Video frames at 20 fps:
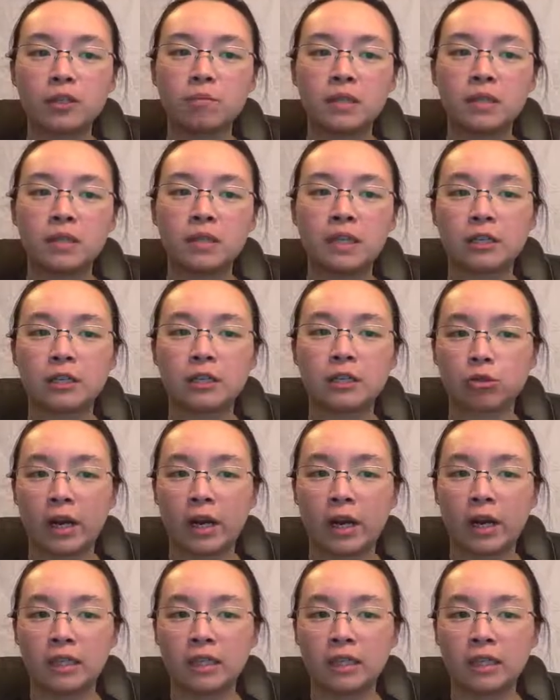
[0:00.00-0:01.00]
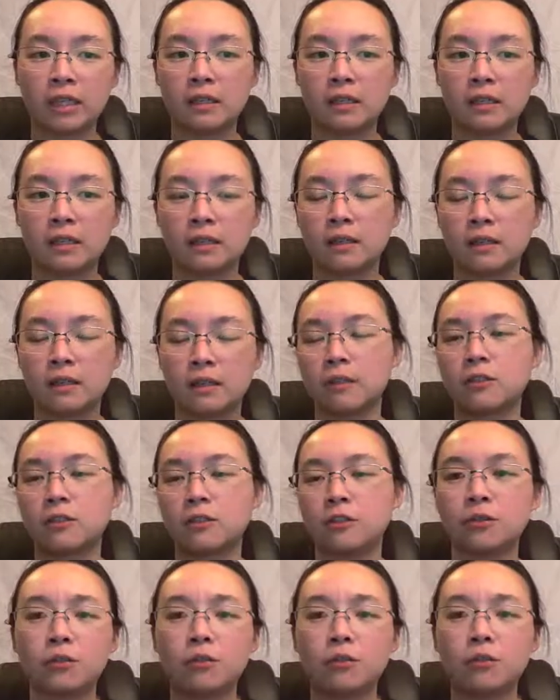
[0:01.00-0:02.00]
being attracted
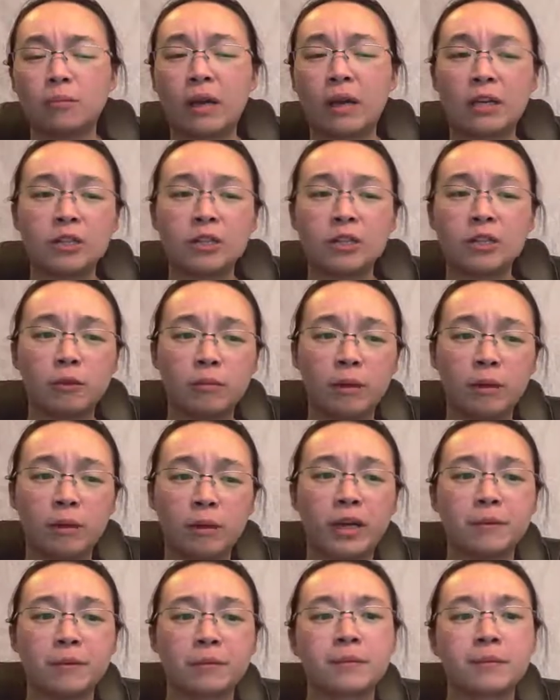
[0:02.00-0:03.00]
to the bacterial membrane.